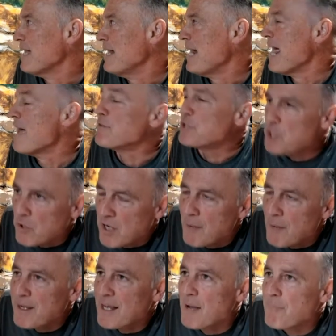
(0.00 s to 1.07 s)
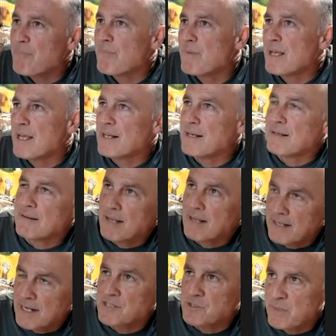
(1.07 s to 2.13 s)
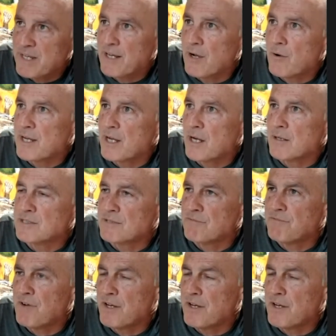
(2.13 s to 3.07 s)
and I have a show coming up in in Oswego here. It's